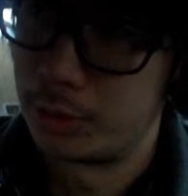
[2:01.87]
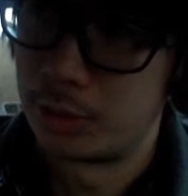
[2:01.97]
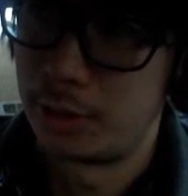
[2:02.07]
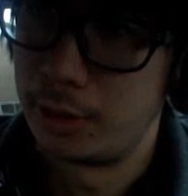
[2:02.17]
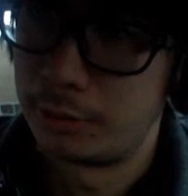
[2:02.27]

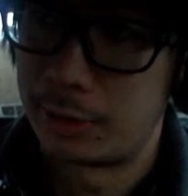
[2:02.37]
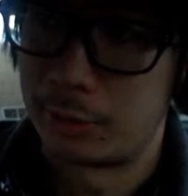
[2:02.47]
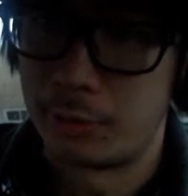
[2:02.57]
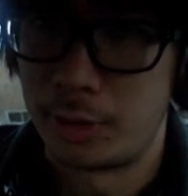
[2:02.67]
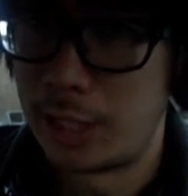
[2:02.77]
society is
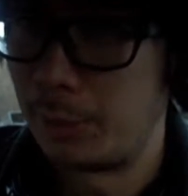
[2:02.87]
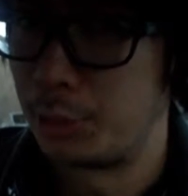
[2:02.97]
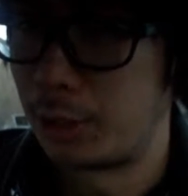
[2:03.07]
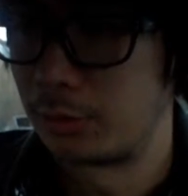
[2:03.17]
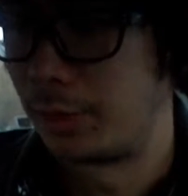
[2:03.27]
founded on very
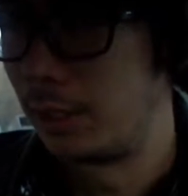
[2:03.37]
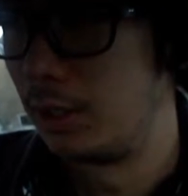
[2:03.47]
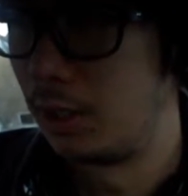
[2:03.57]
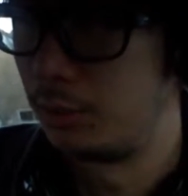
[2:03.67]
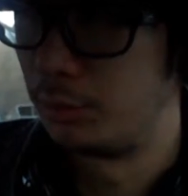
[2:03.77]
abstract
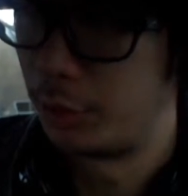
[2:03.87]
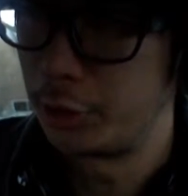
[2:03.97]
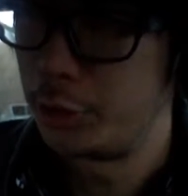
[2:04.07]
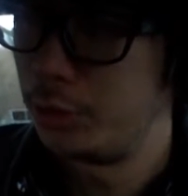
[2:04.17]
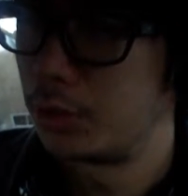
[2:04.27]

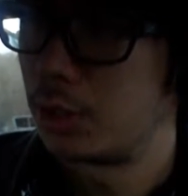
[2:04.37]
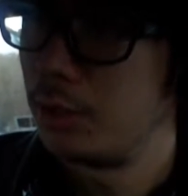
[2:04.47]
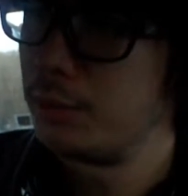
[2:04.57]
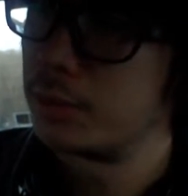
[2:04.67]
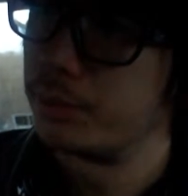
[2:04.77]
virtues at
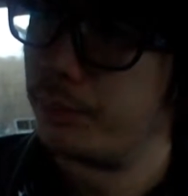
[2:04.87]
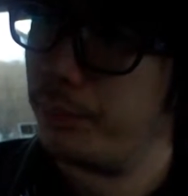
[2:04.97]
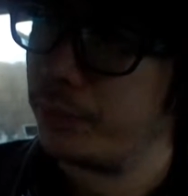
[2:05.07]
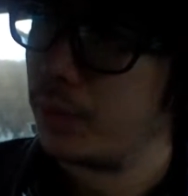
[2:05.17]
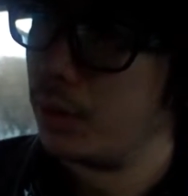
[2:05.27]
times.
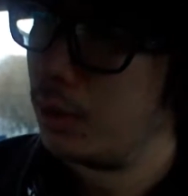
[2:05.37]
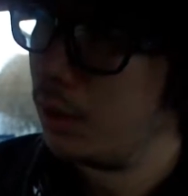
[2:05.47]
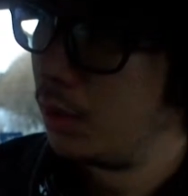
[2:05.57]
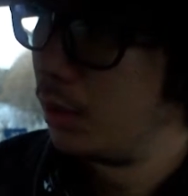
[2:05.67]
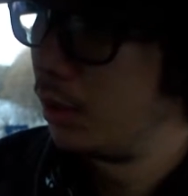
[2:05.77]

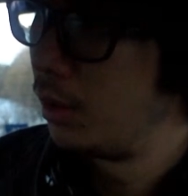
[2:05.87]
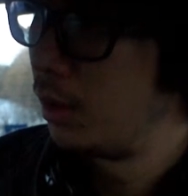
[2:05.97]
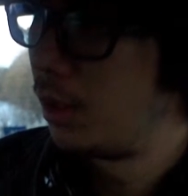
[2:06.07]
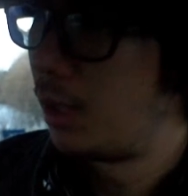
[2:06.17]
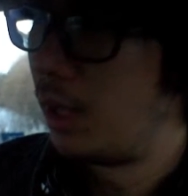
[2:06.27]

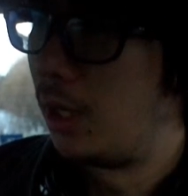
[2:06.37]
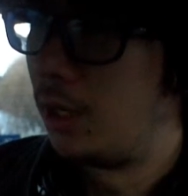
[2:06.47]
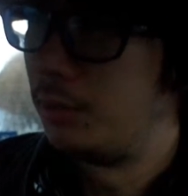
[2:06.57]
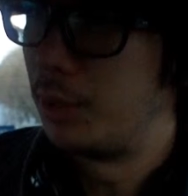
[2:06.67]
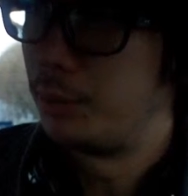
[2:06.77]

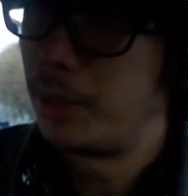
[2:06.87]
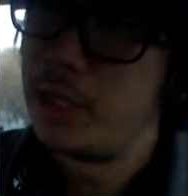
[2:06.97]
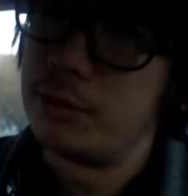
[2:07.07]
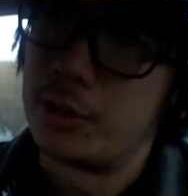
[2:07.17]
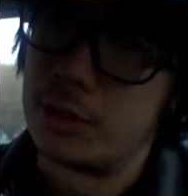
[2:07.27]
And
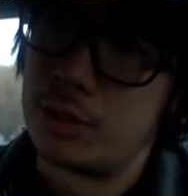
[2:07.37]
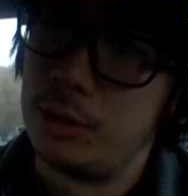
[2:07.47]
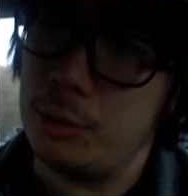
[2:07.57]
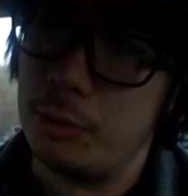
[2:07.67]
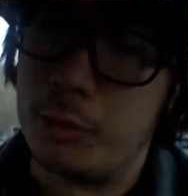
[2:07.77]
many of us,
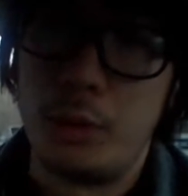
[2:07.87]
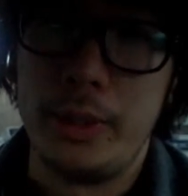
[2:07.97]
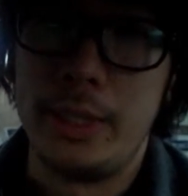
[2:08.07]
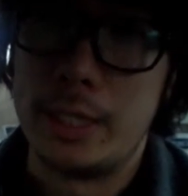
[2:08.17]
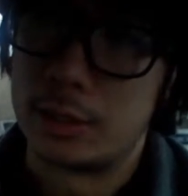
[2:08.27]
before
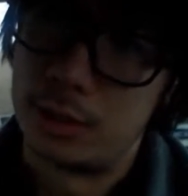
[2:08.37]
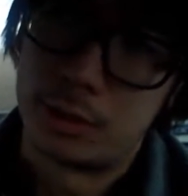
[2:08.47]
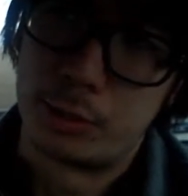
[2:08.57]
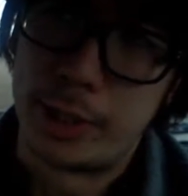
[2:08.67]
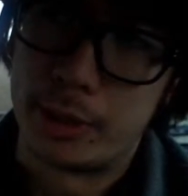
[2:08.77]
we enter
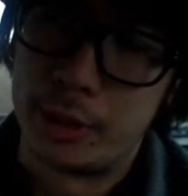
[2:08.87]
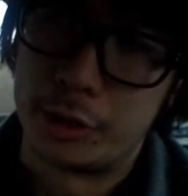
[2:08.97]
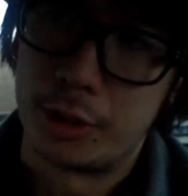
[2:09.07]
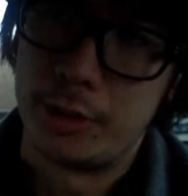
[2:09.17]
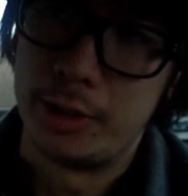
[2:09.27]
this awakening
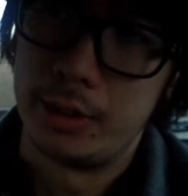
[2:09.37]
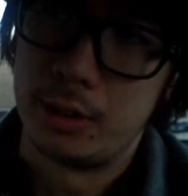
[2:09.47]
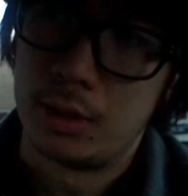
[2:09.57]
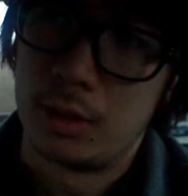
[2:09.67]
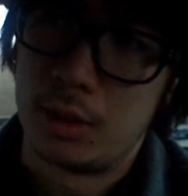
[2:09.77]
journey,
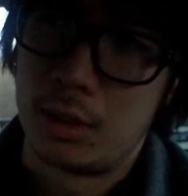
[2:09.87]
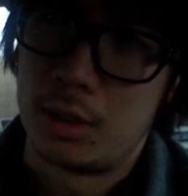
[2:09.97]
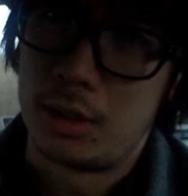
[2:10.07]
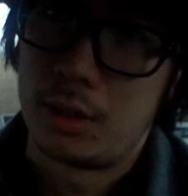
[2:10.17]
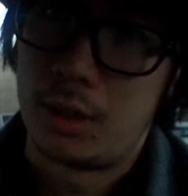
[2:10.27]

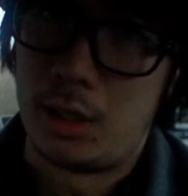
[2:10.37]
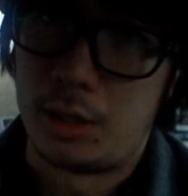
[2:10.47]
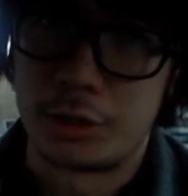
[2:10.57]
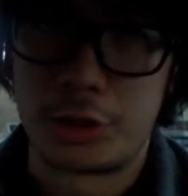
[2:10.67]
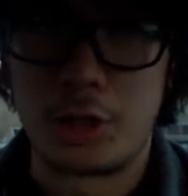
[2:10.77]

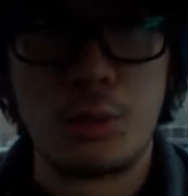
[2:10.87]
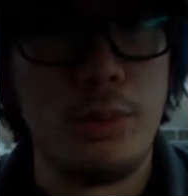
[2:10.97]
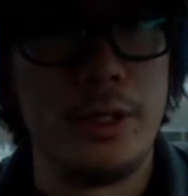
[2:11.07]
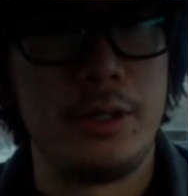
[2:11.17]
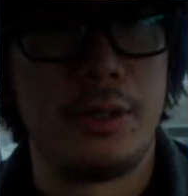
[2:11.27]
are stuck
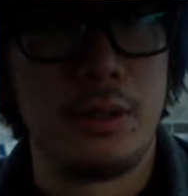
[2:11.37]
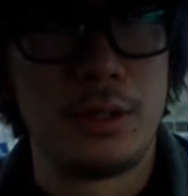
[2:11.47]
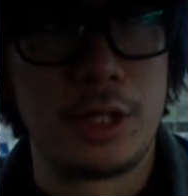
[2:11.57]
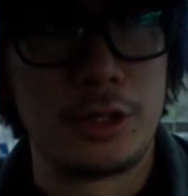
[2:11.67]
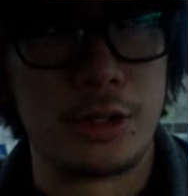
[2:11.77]
with
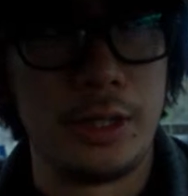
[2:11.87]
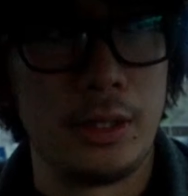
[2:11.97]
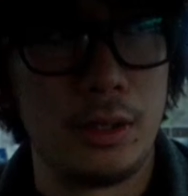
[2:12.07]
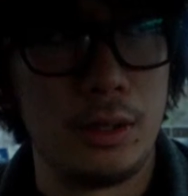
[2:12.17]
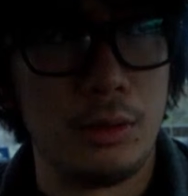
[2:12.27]

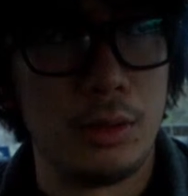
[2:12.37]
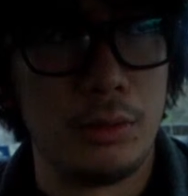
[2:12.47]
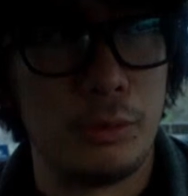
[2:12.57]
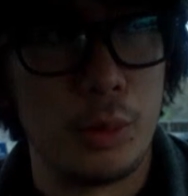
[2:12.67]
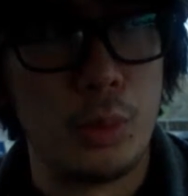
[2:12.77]
essentially a
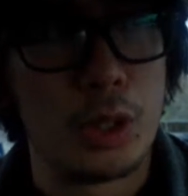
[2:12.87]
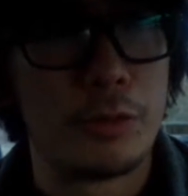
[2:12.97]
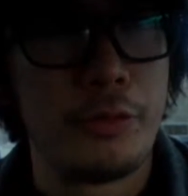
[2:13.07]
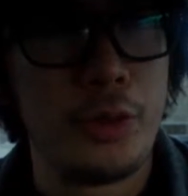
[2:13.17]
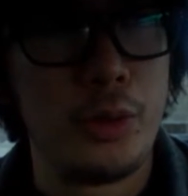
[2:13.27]

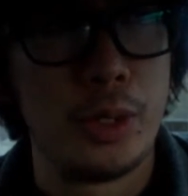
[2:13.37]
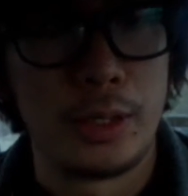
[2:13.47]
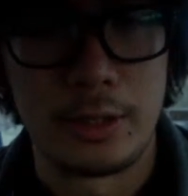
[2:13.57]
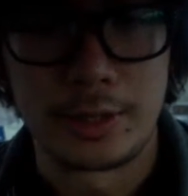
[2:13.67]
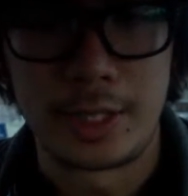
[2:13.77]
worldview
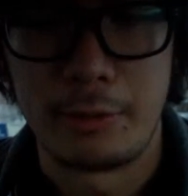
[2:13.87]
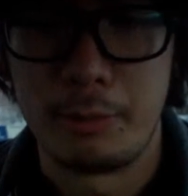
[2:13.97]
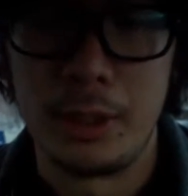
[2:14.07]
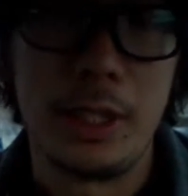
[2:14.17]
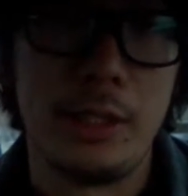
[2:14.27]
and a set
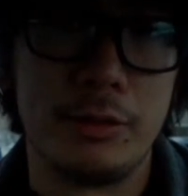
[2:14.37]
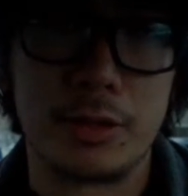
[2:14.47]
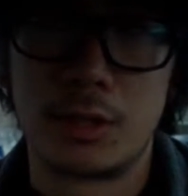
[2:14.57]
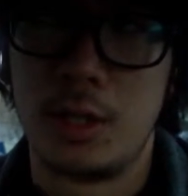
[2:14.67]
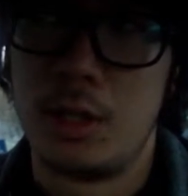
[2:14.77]
of
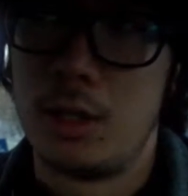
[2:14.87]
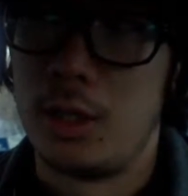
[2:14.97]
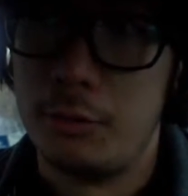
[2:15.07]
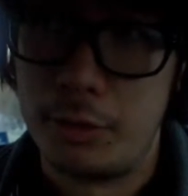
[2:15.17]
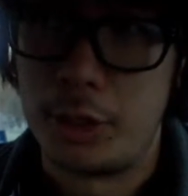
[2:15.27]
beliefs
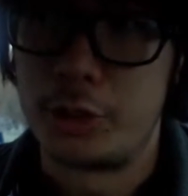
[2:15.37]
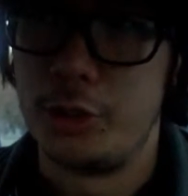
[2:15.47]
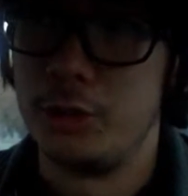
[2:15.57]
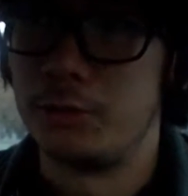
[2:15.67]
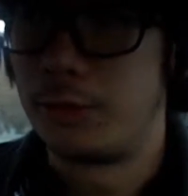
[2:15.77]
and
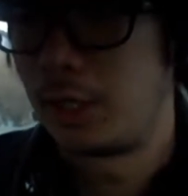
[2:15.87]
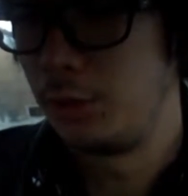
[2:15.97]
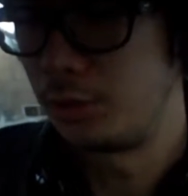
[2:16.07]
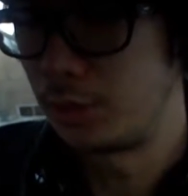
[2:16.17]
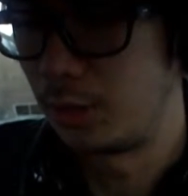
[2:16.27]
virtues and
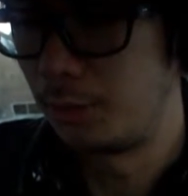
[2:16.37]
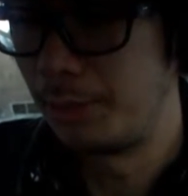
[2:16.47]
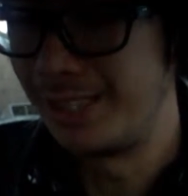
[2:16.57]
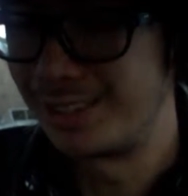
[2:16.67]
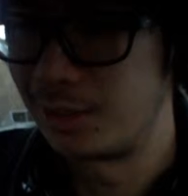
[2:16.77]
values that are
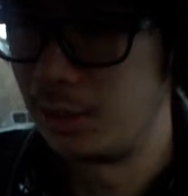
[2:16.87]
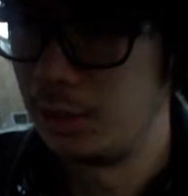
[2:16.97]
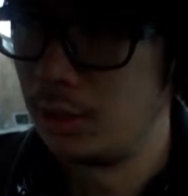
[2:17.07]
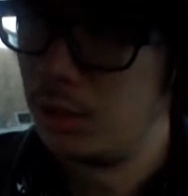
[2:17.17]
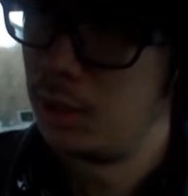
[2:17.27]

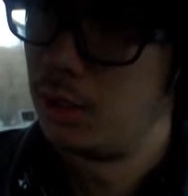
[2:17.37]
basically